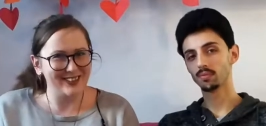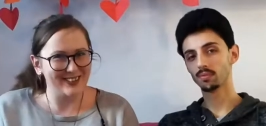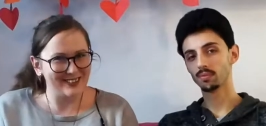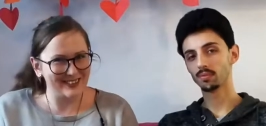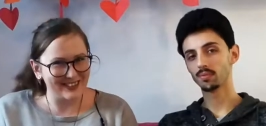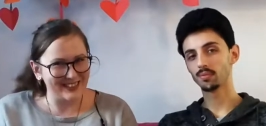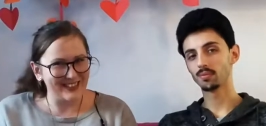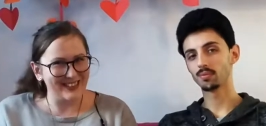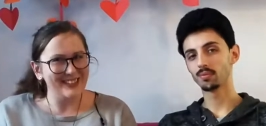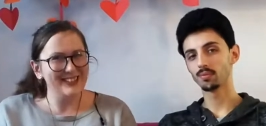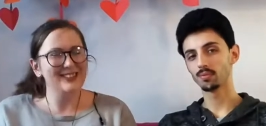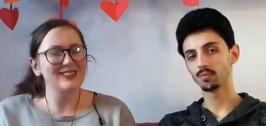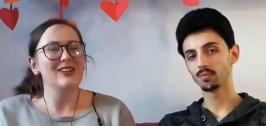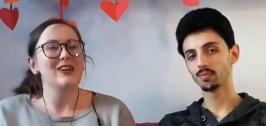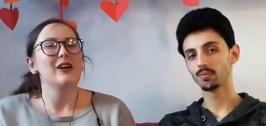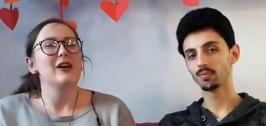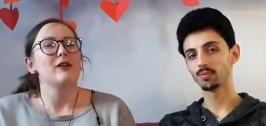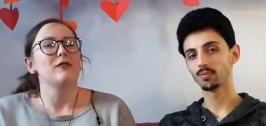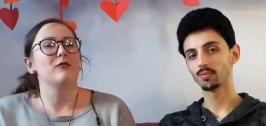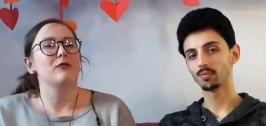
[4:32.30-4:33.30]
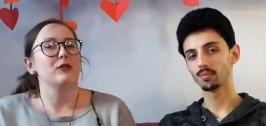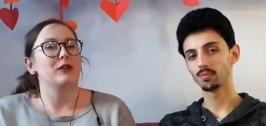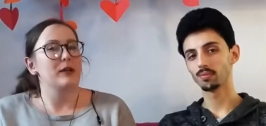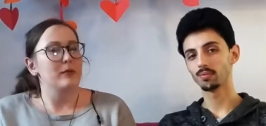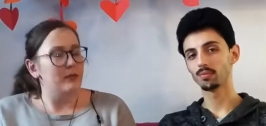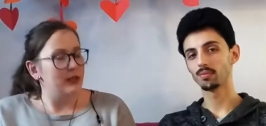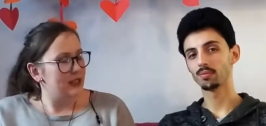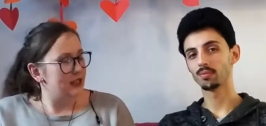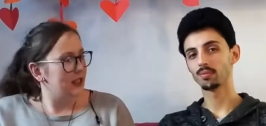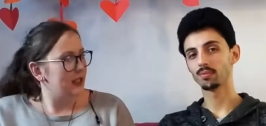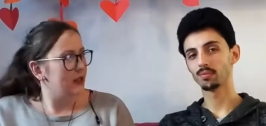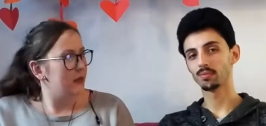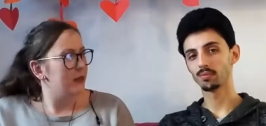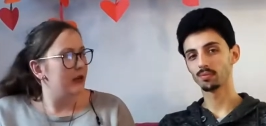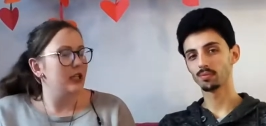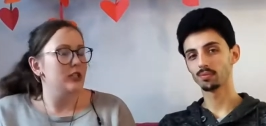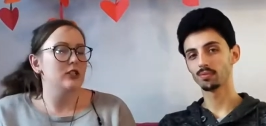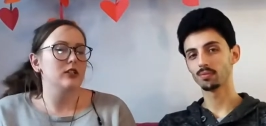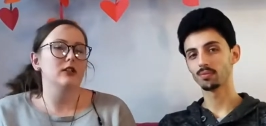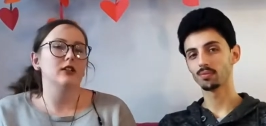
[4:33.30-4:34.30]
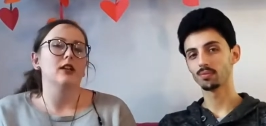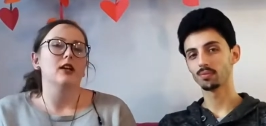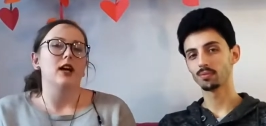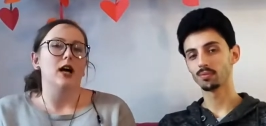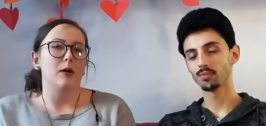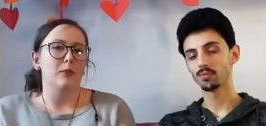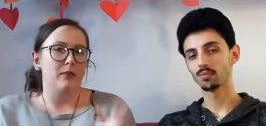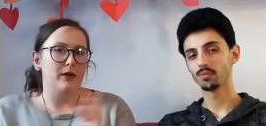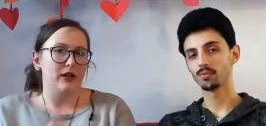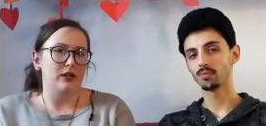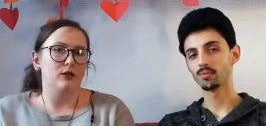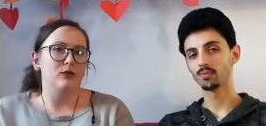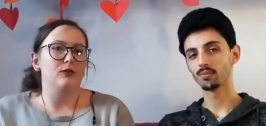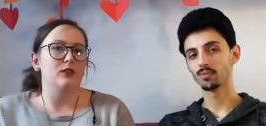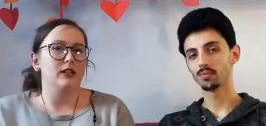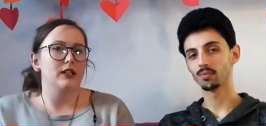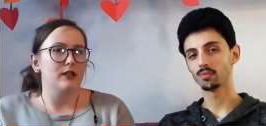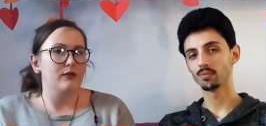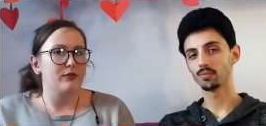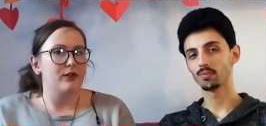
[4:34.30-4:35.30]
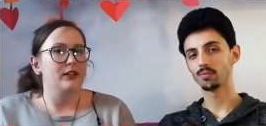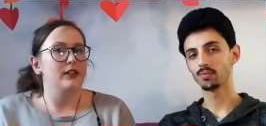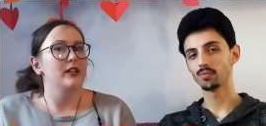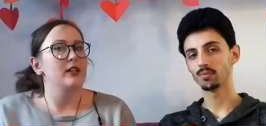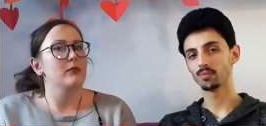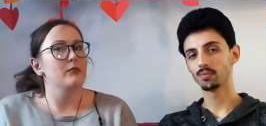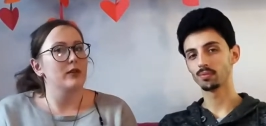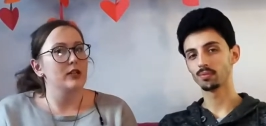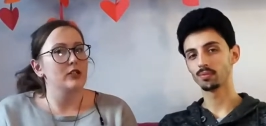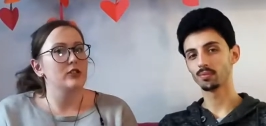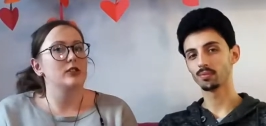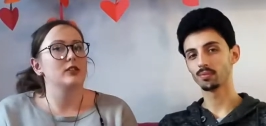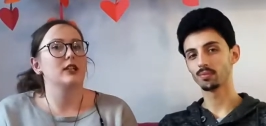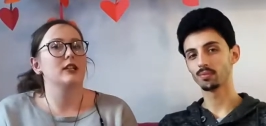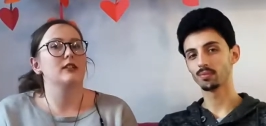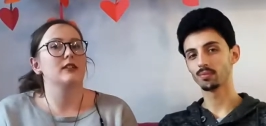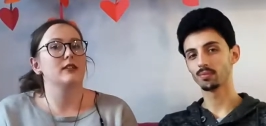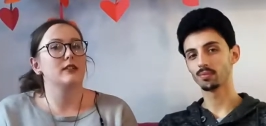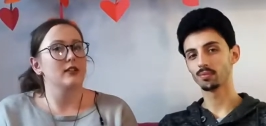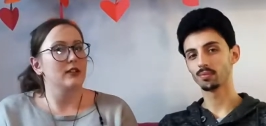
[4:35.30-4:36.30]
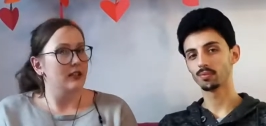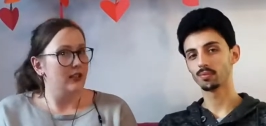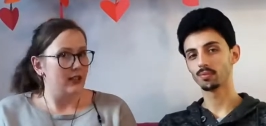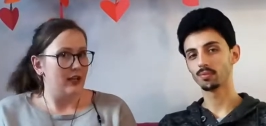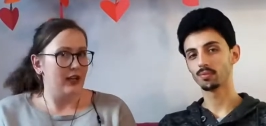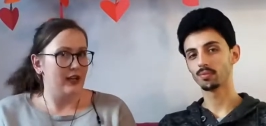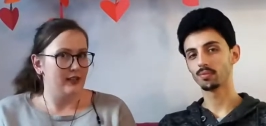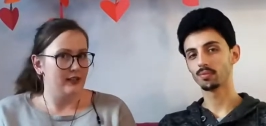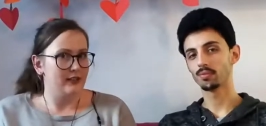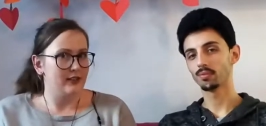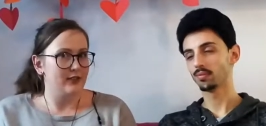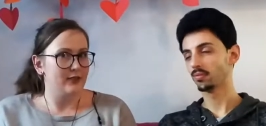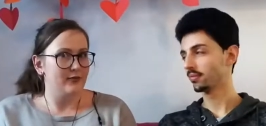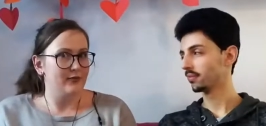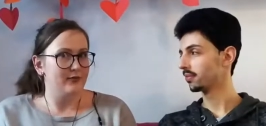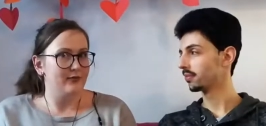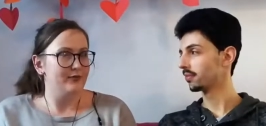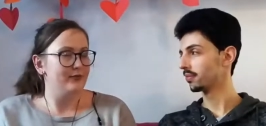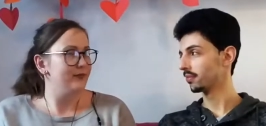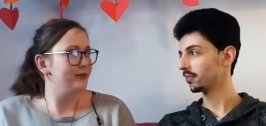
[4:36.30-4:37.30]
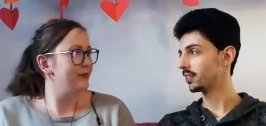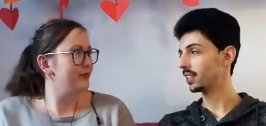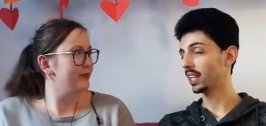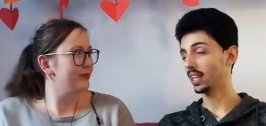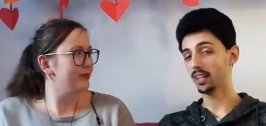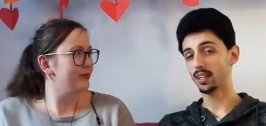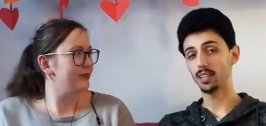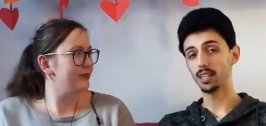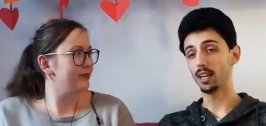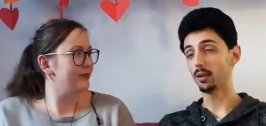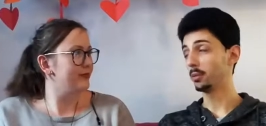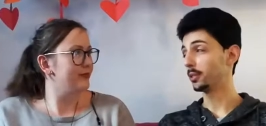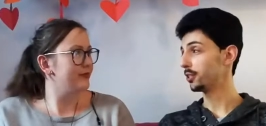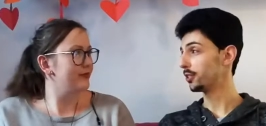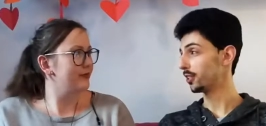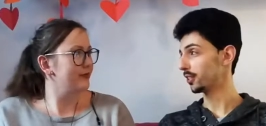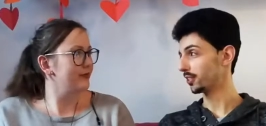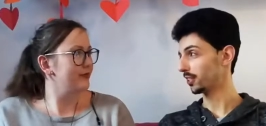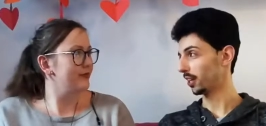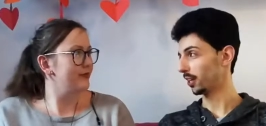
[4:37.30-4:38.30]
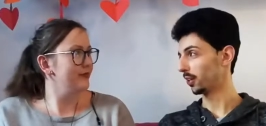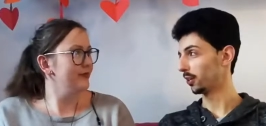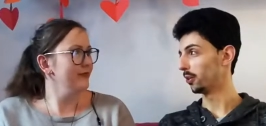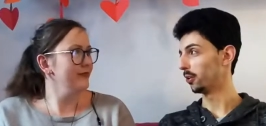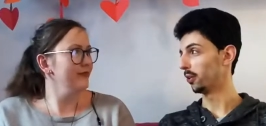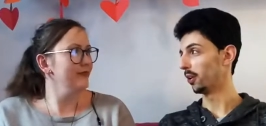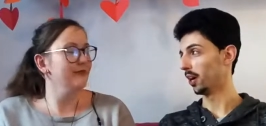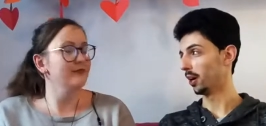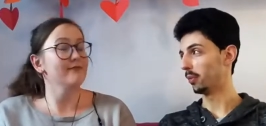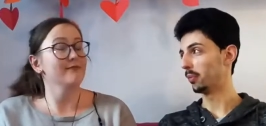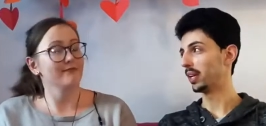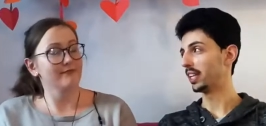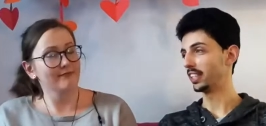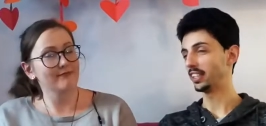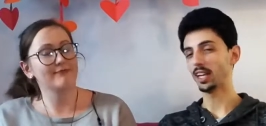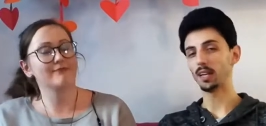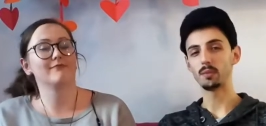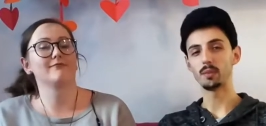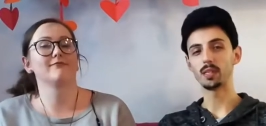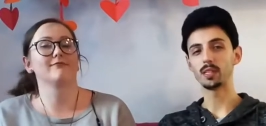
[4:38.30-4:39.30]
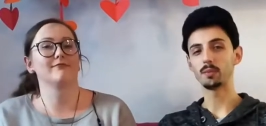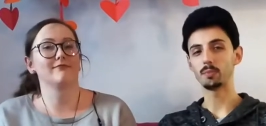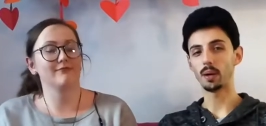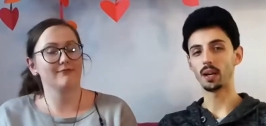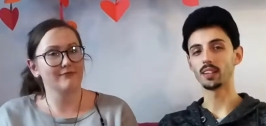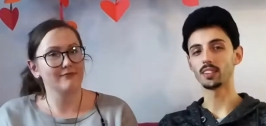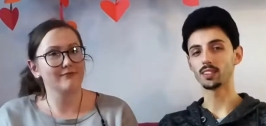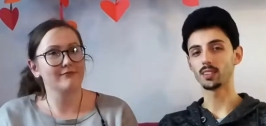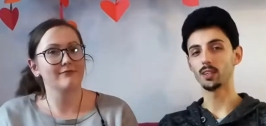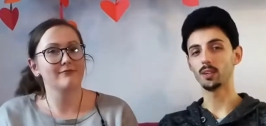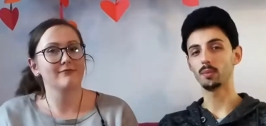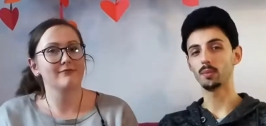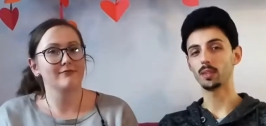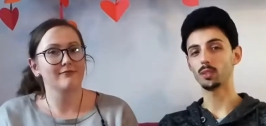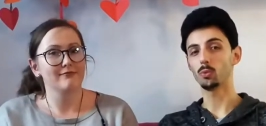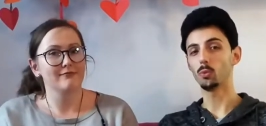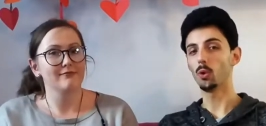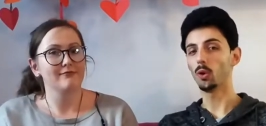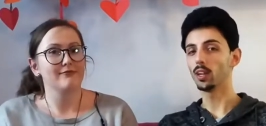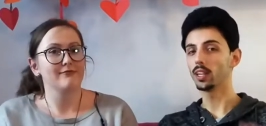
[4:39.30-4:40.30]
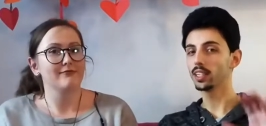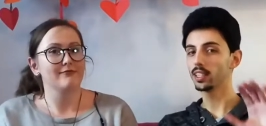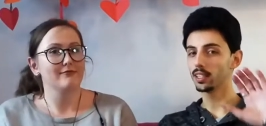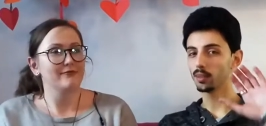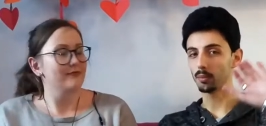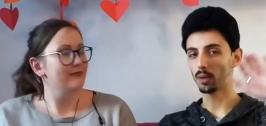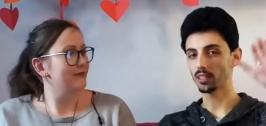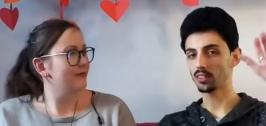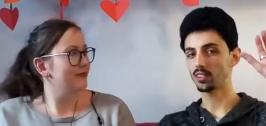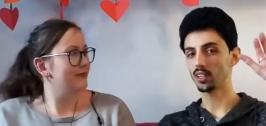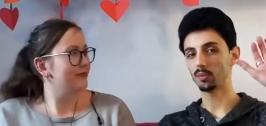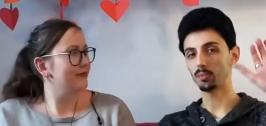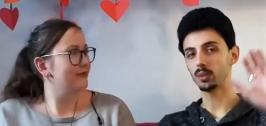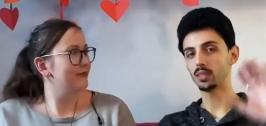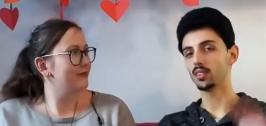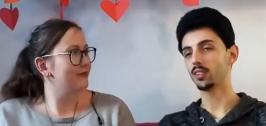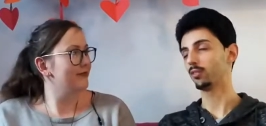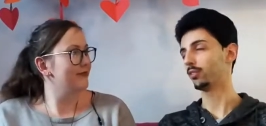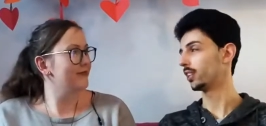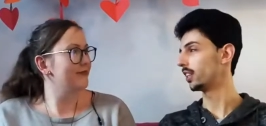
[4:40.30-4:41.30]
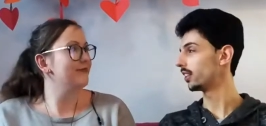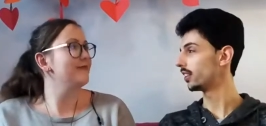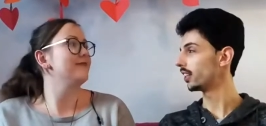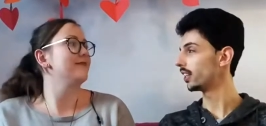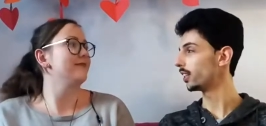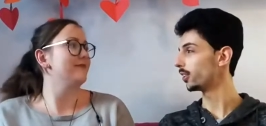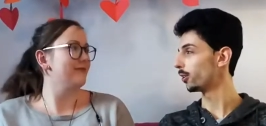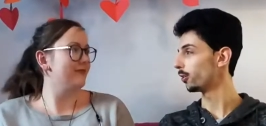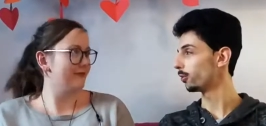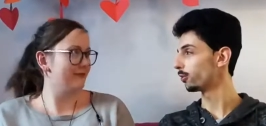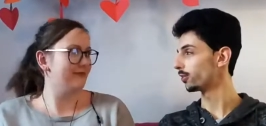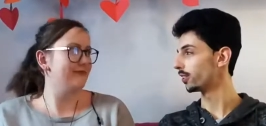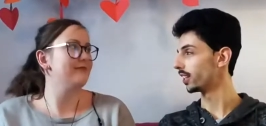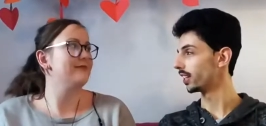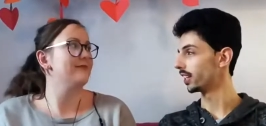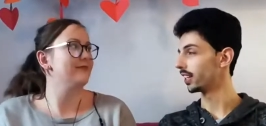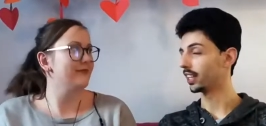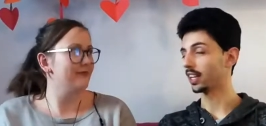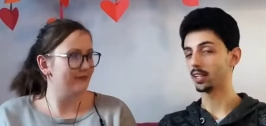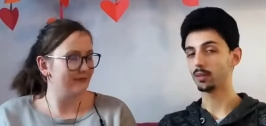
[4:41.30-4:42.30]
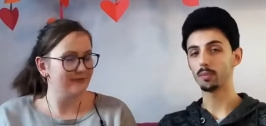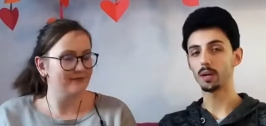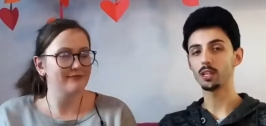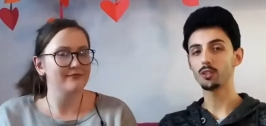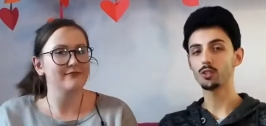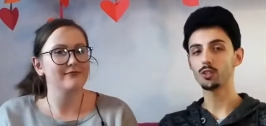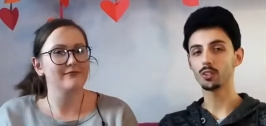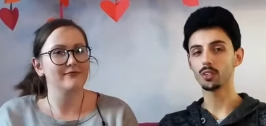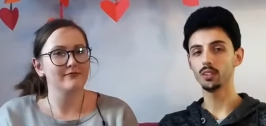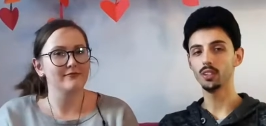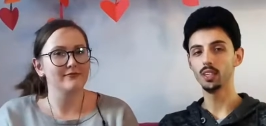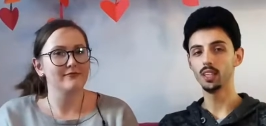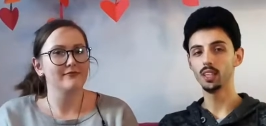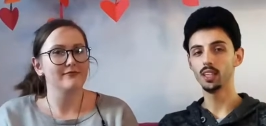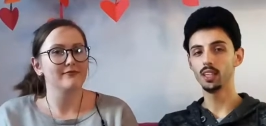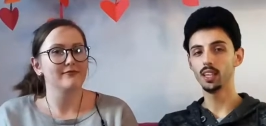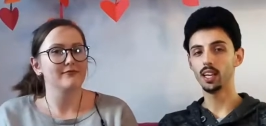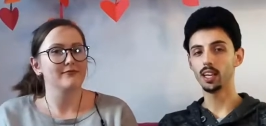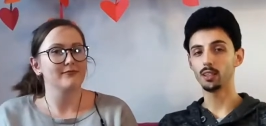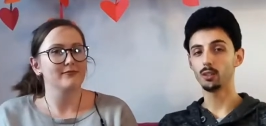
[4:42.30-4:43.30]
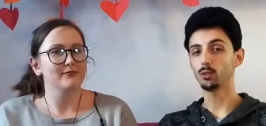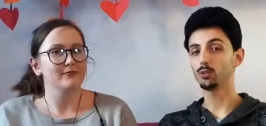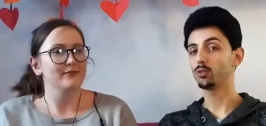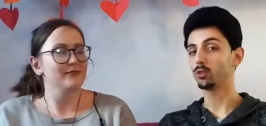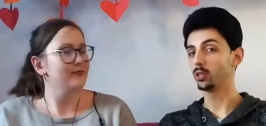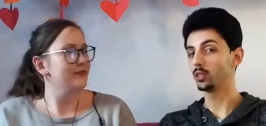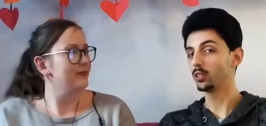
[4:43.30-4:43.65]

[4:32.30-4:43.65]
Speaker 1: in 2008 for the best animation a part of the different animation that it has
Speaker 2: yeah 11 years ago how many times it passed no but WALL-E a masterpiece definitely of the animation and